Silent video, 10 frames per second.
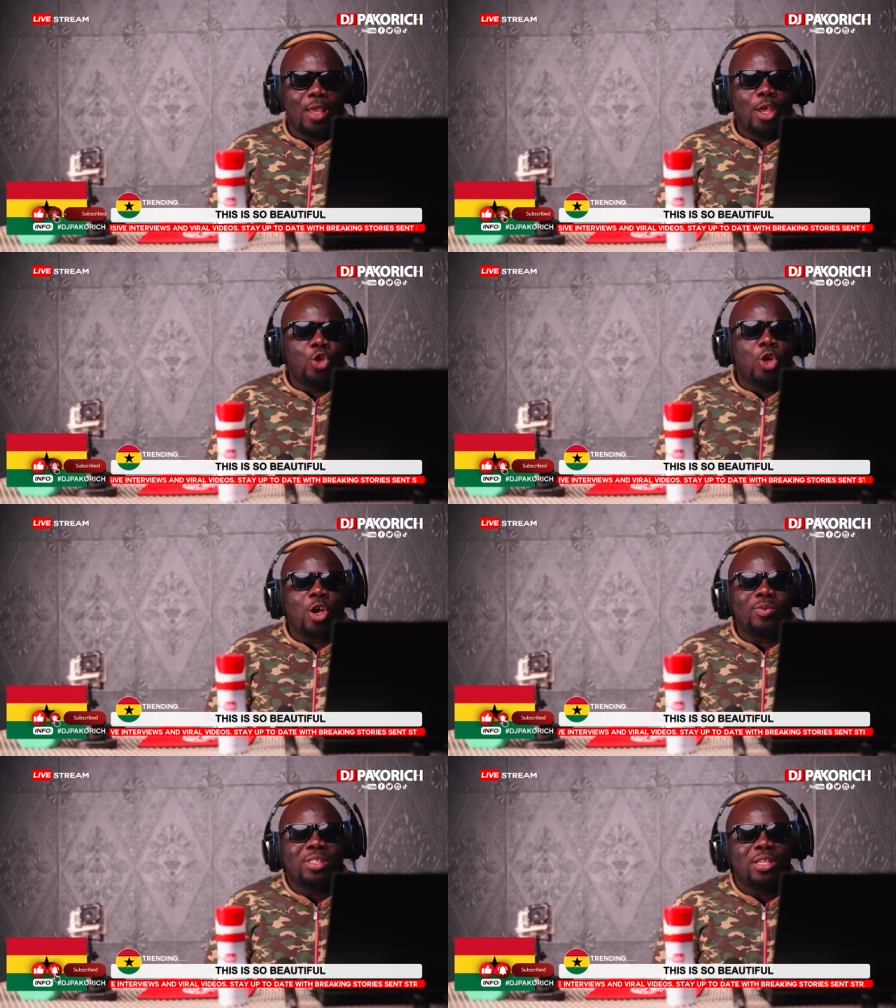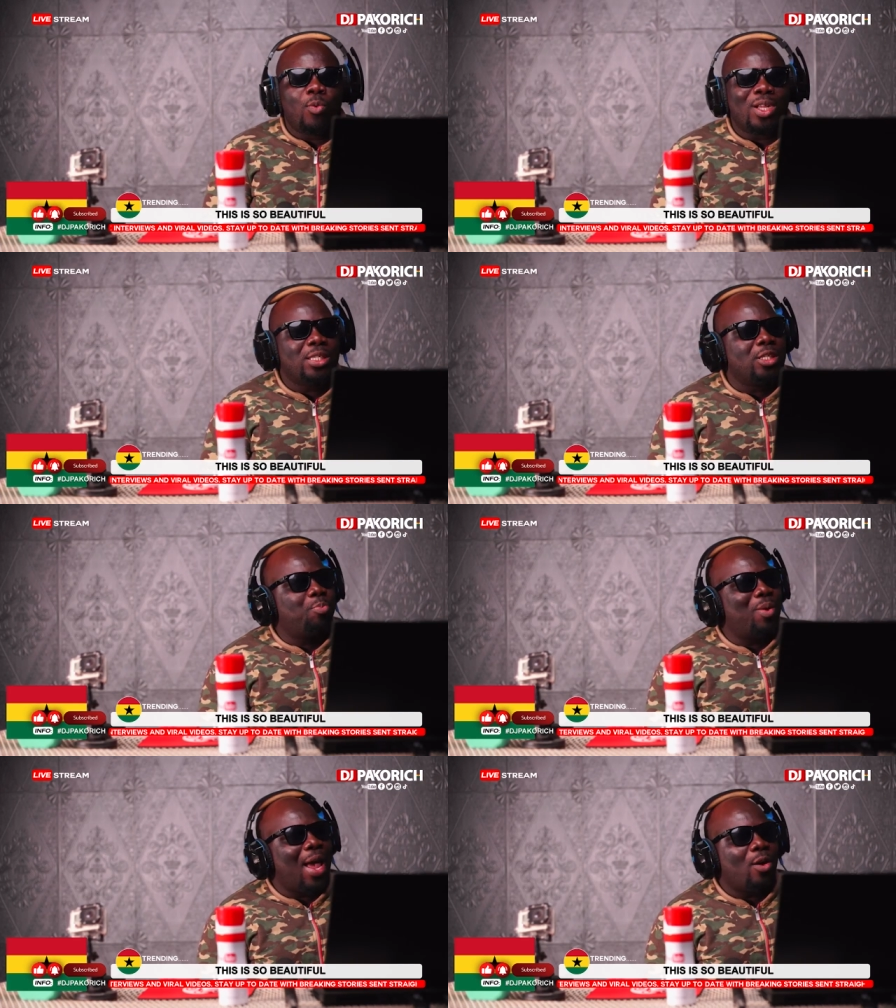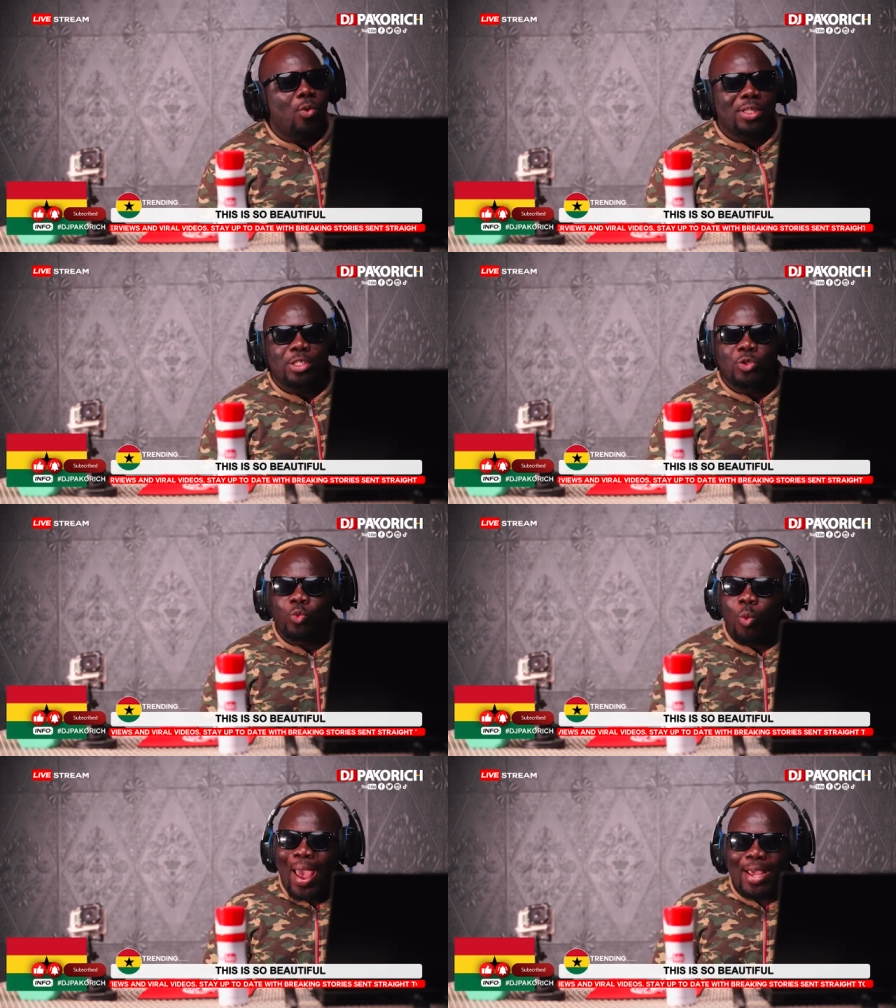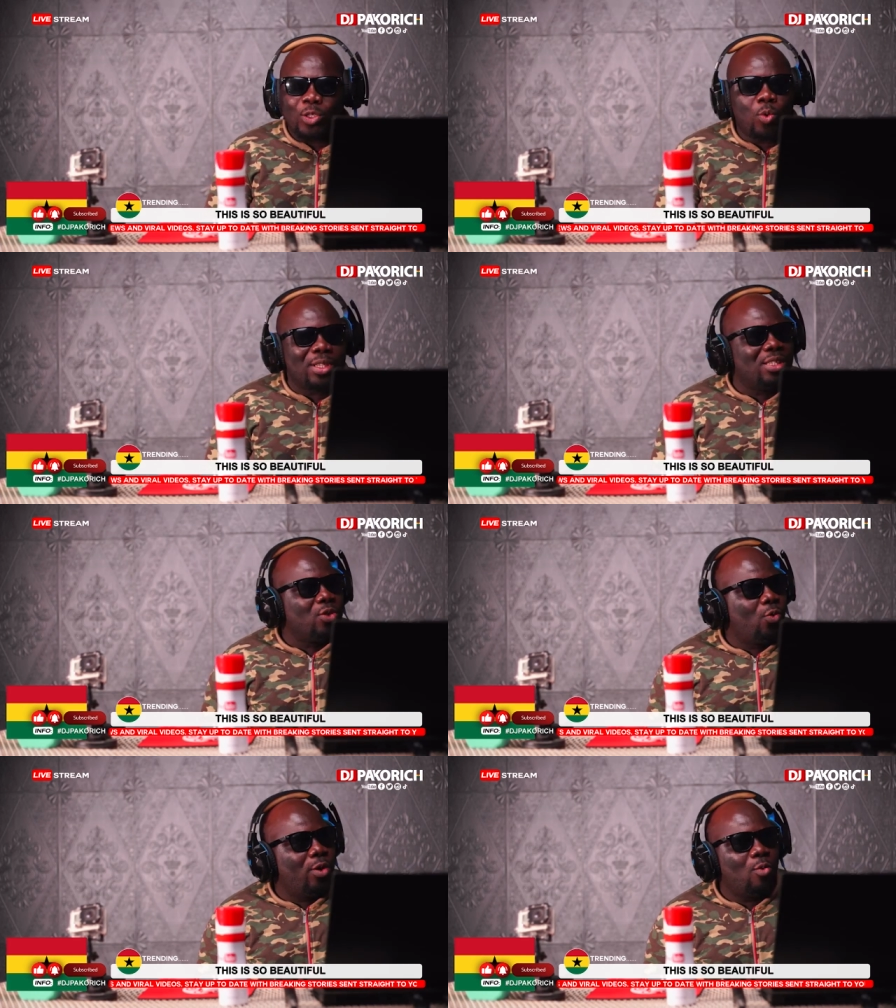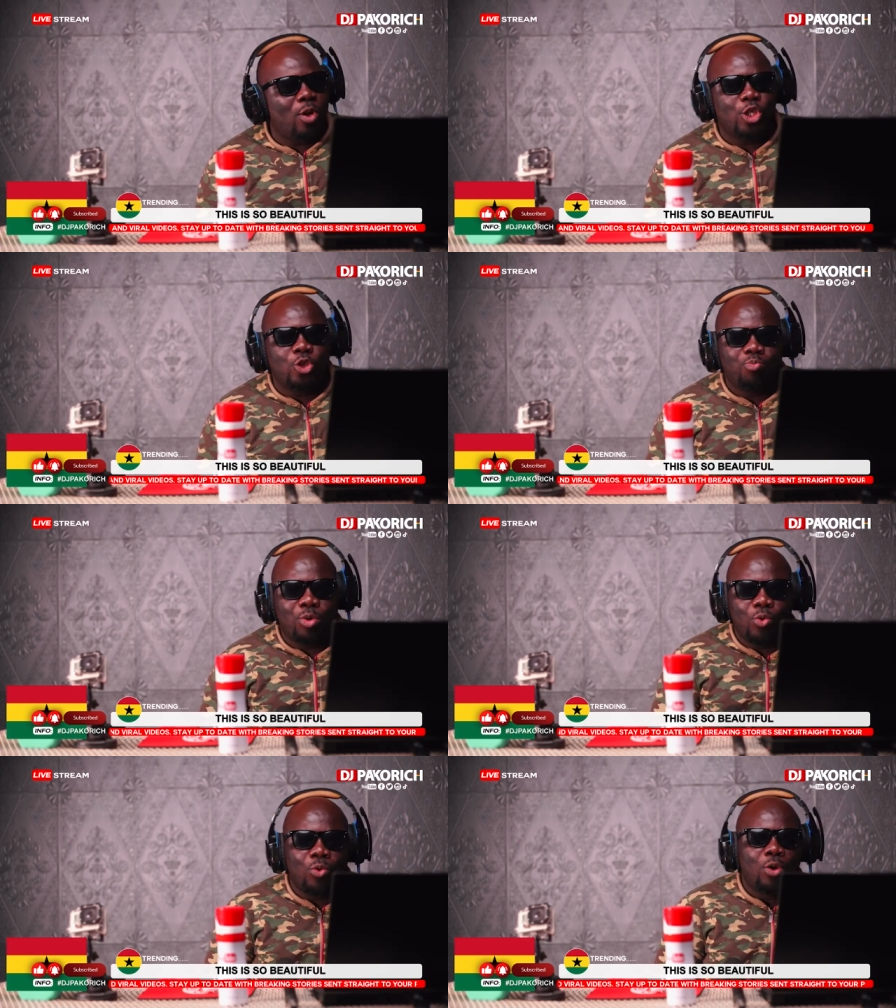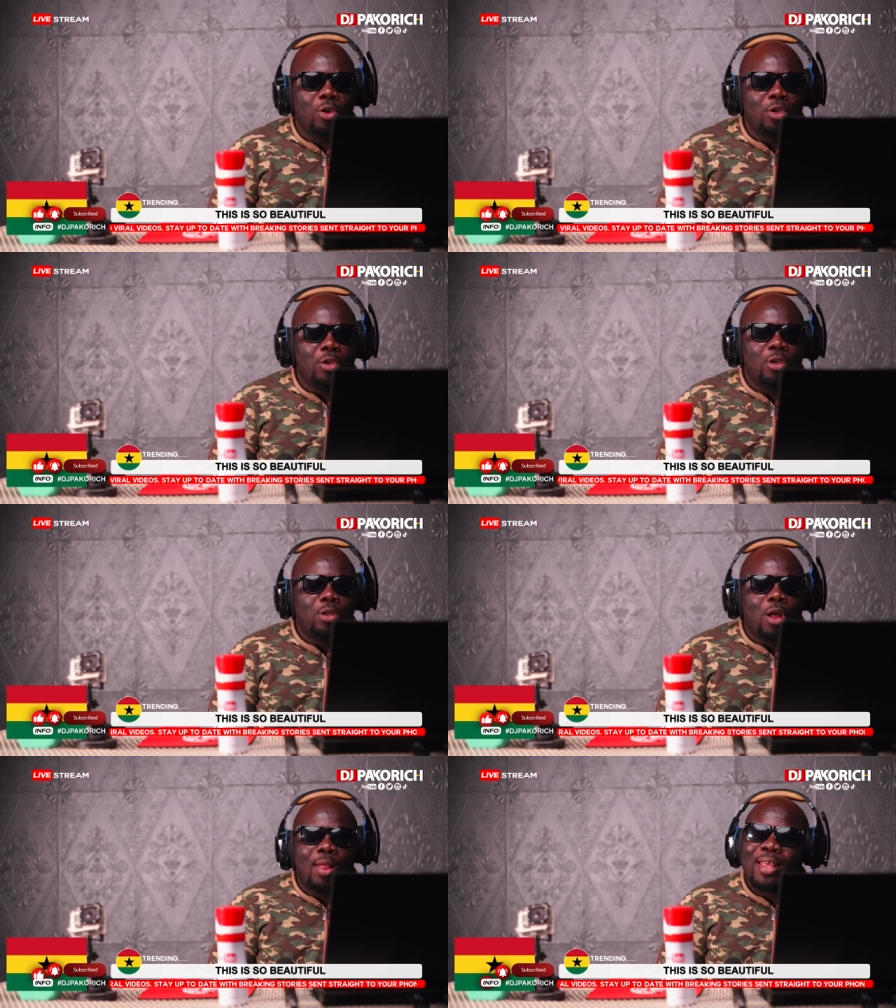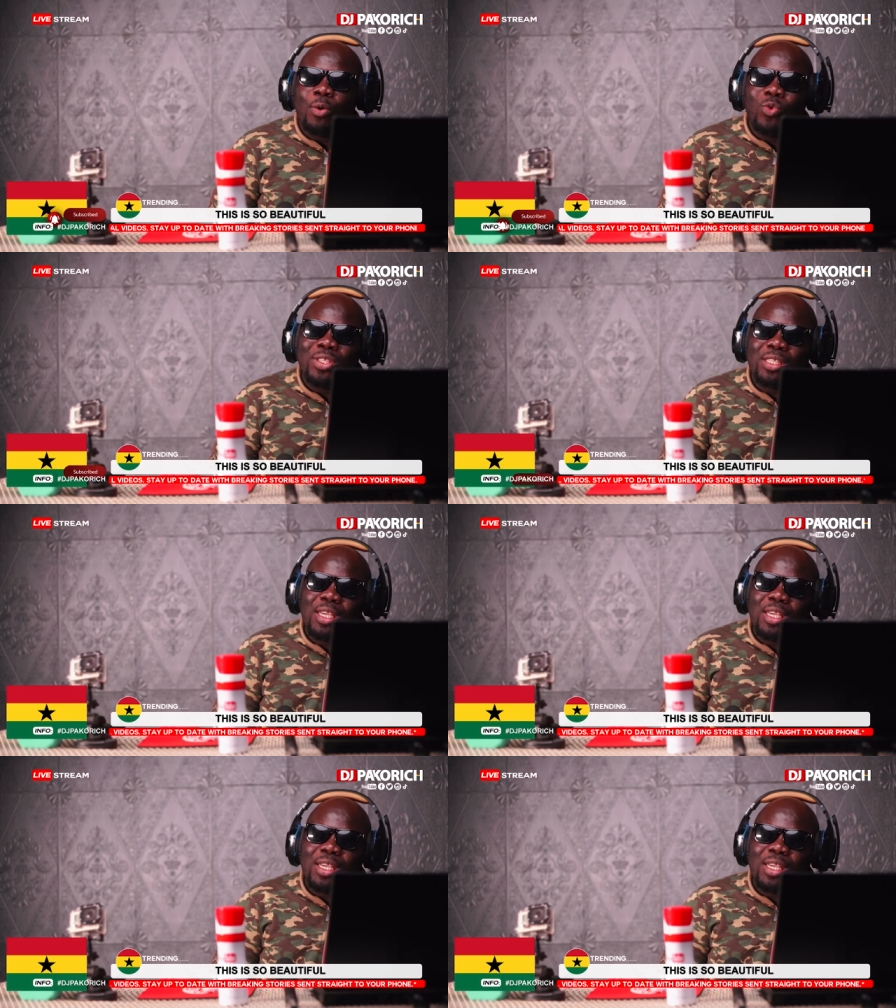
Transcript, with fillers: You don't see what is black, what is white, what is green, what is blue. All that we see